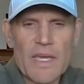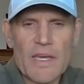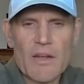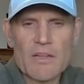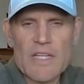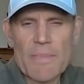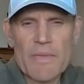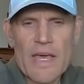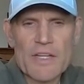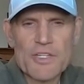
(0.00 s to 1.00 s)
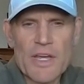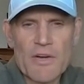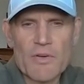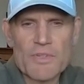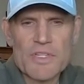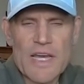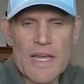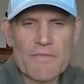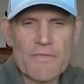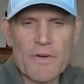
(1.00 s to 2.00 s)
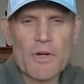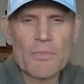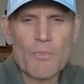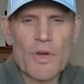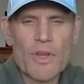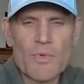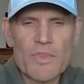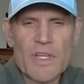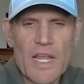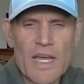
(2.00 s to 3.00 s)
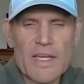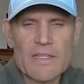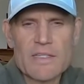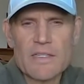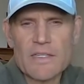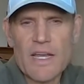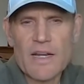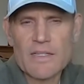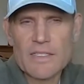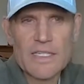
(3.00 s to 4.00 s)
And on top of that, she had her own design firm working with clients and kind of,